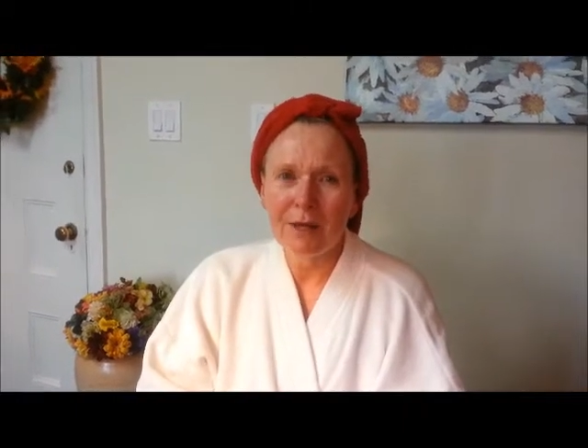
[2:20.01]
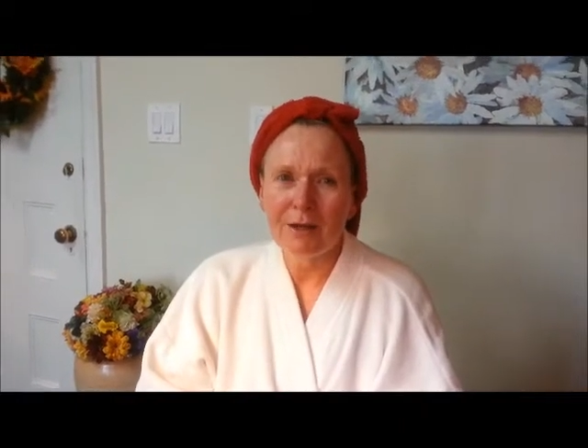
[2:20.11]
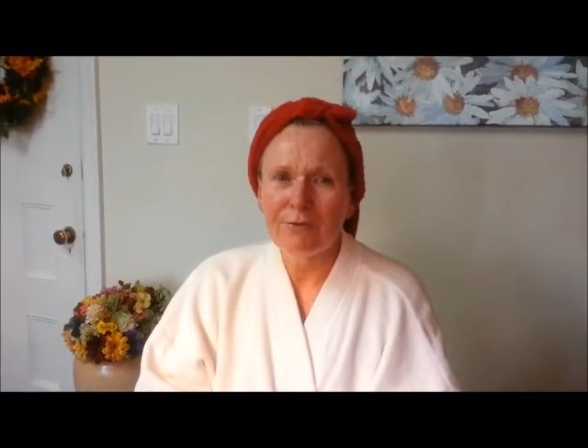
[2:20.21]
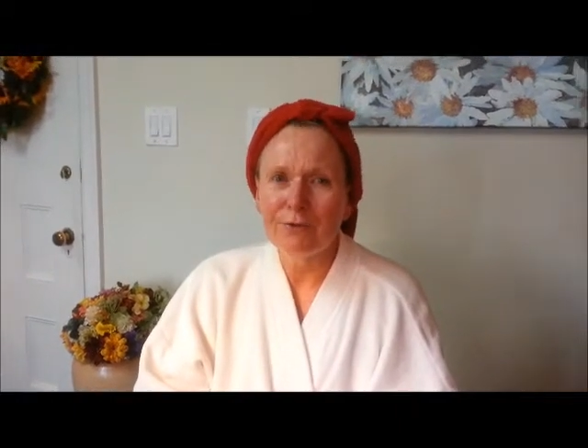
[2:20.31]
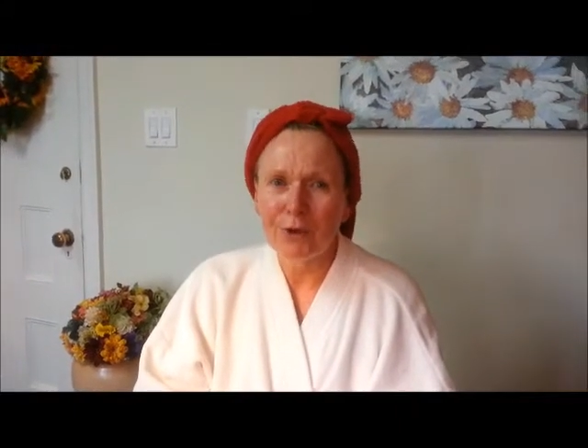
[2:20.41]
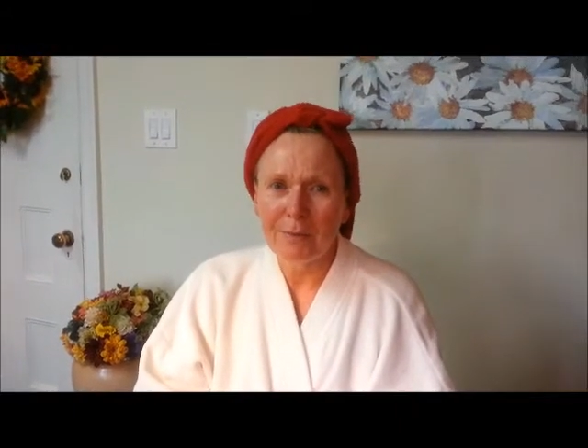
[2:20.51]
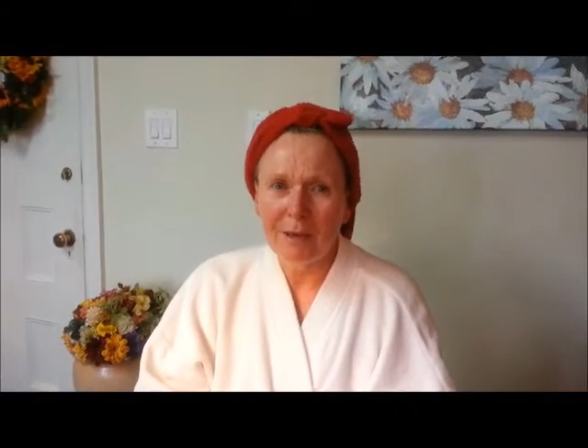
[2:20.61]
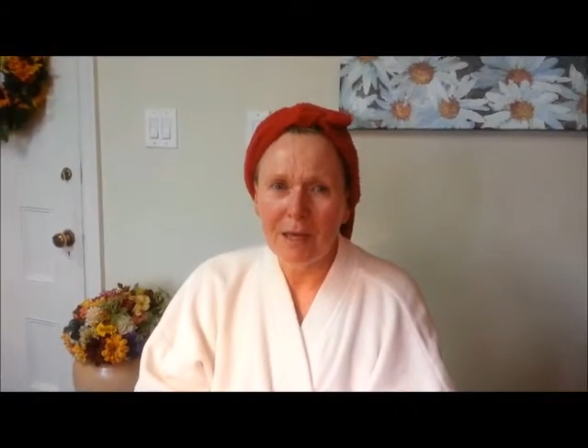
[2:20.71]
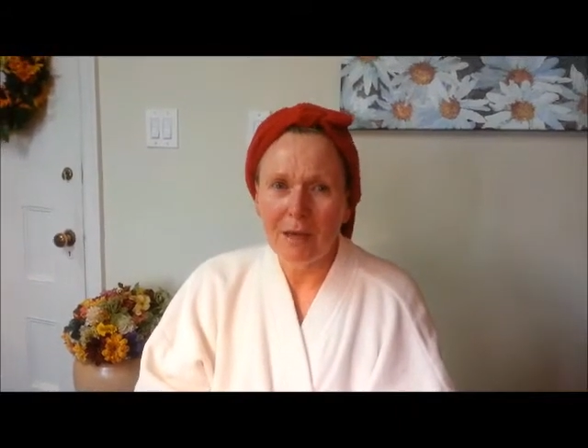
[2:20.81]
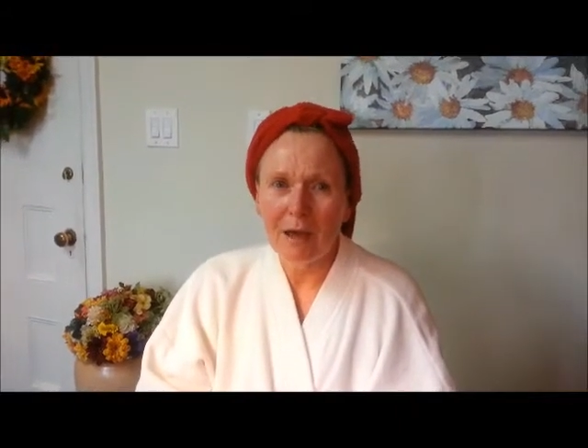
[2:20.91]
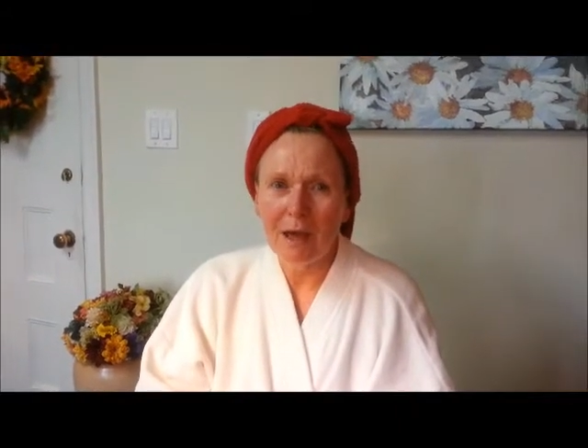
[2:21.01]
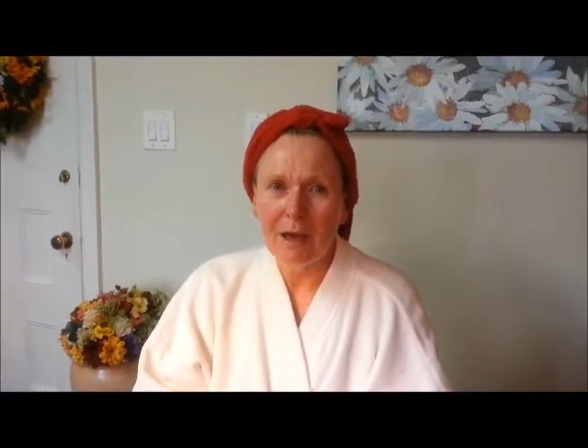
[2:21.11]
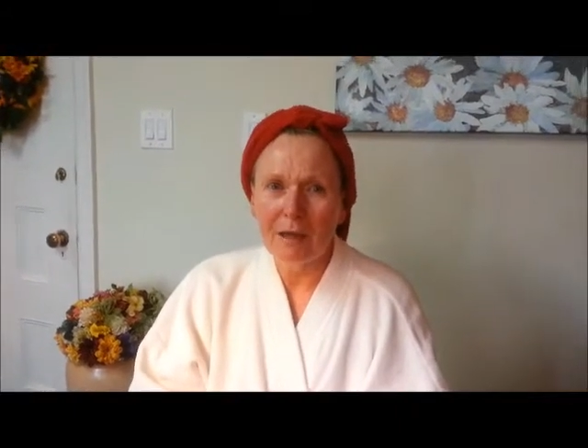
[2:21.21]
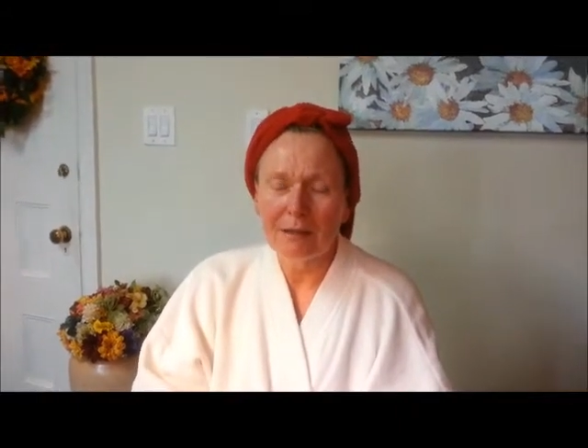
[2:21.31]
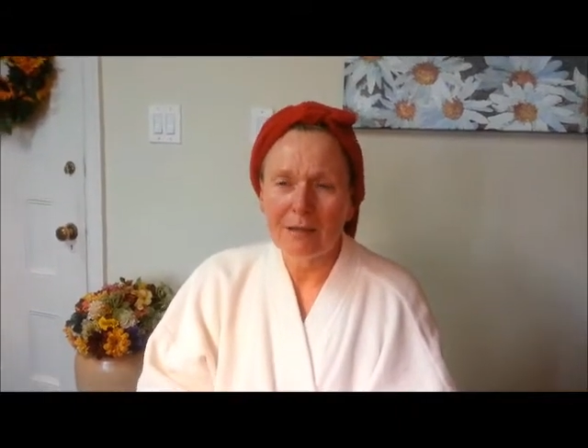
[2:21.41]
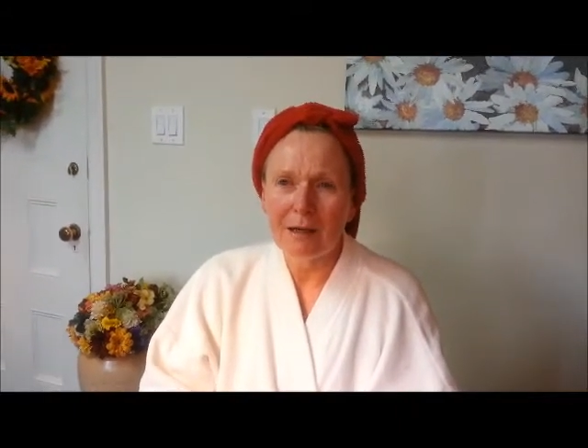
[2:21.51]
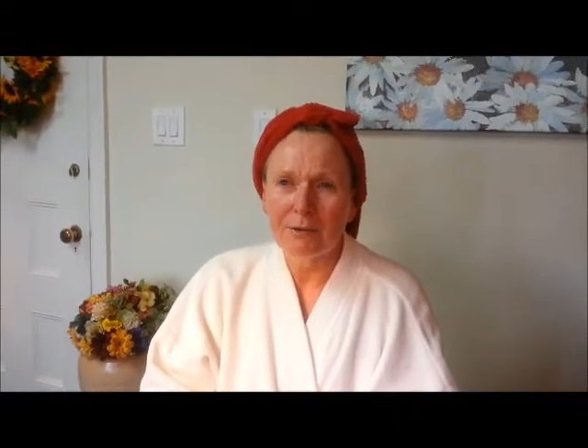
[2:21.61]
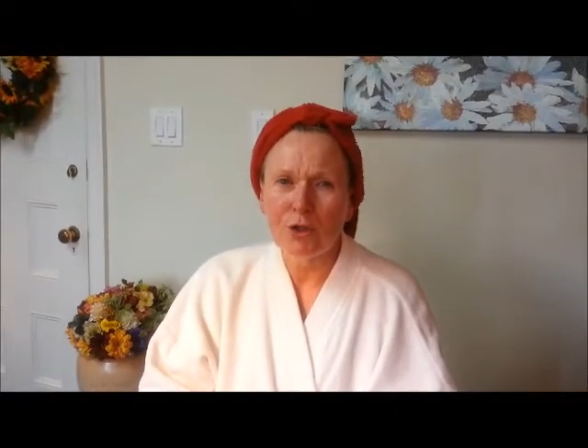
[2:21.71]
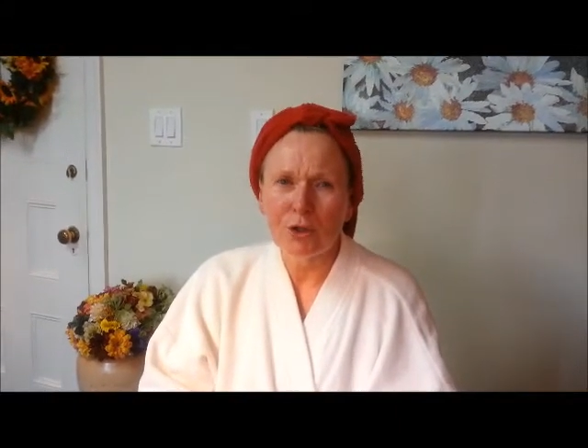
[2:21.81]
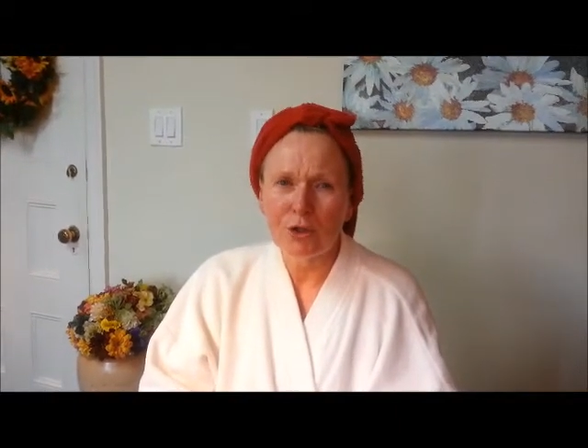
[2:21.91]
and affirming and
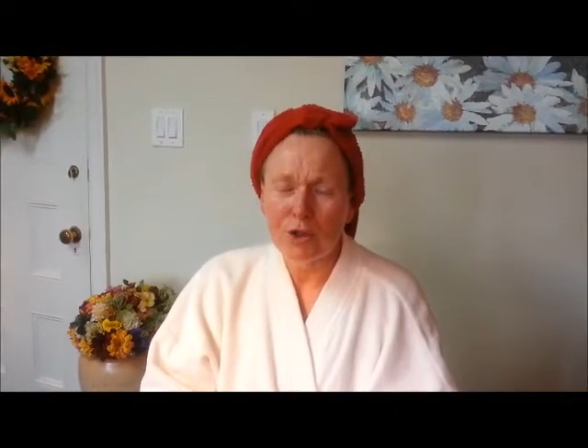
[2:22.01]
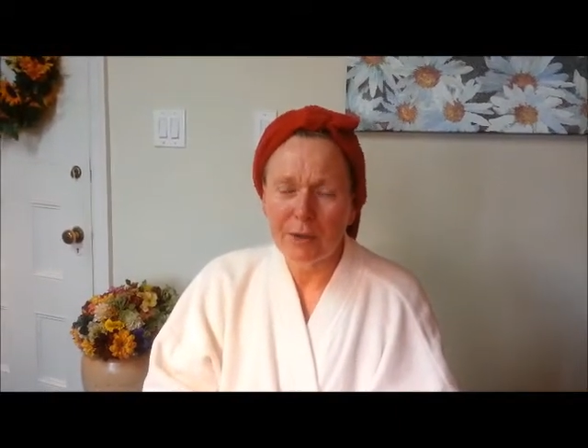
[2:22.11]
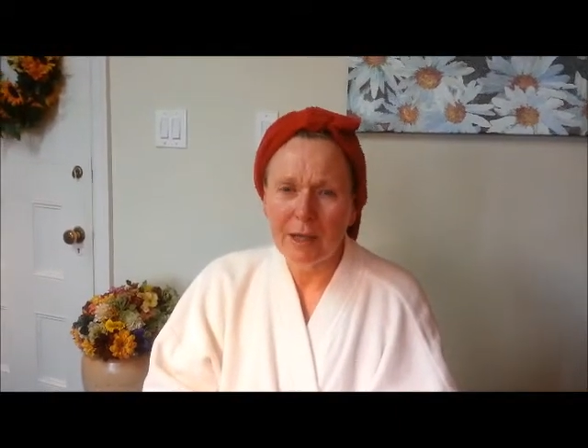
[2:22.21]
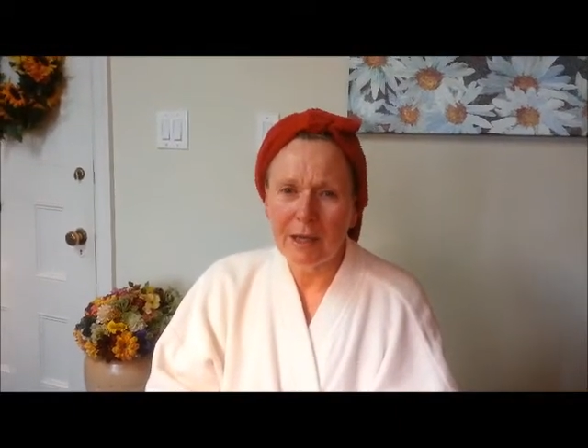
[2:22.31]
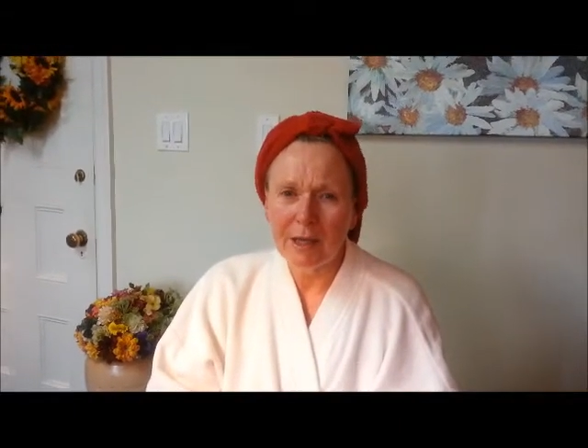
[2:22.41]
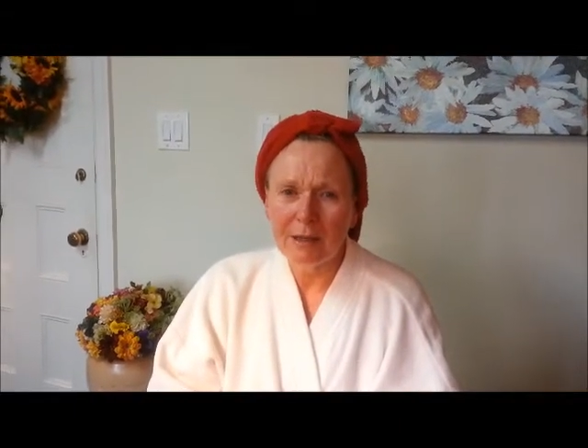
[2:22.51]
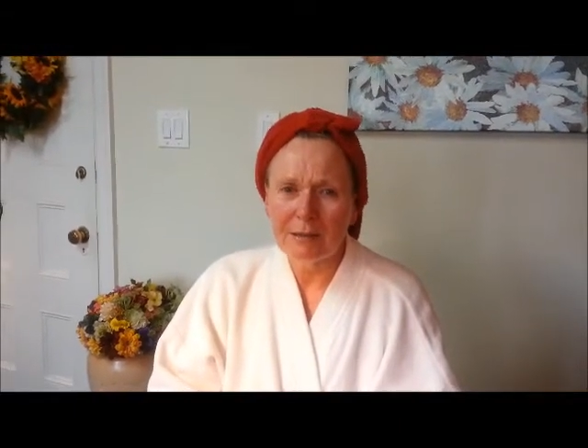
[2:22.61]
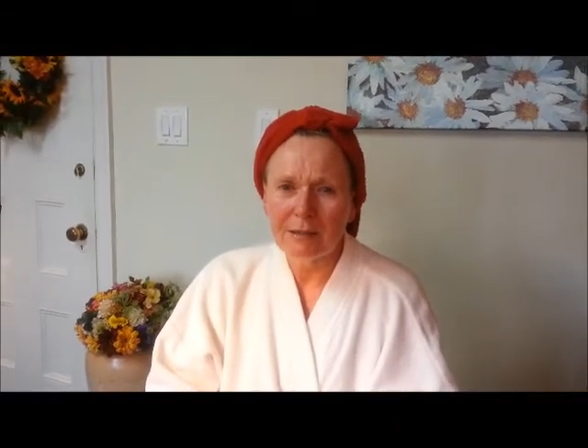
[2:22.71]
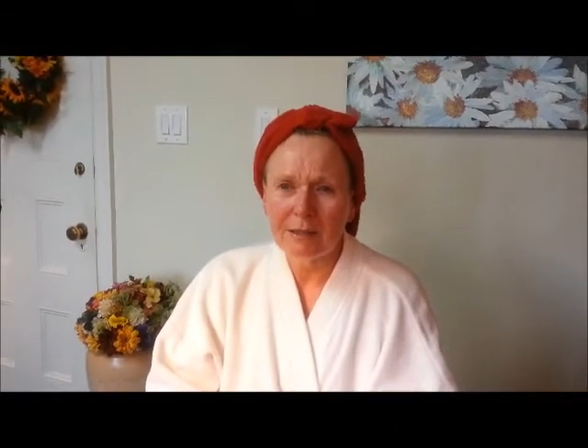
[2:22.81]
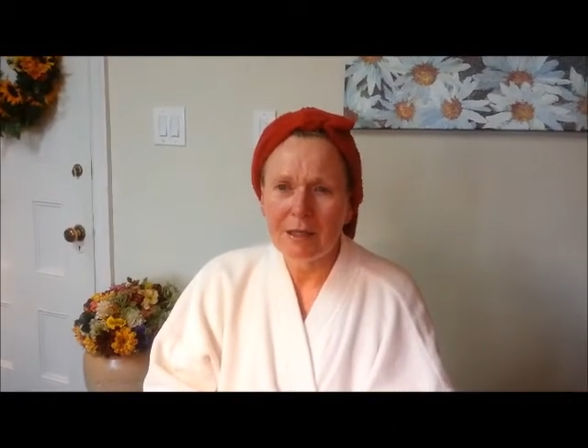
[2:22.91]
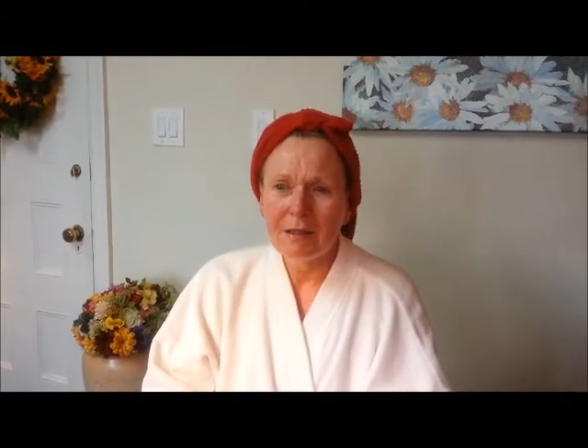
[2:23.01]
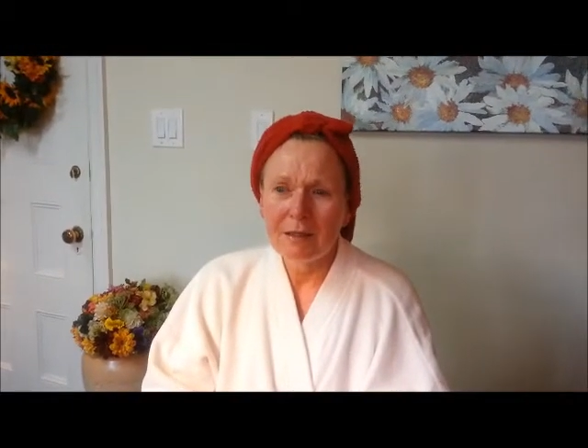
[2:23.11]
nurturing, and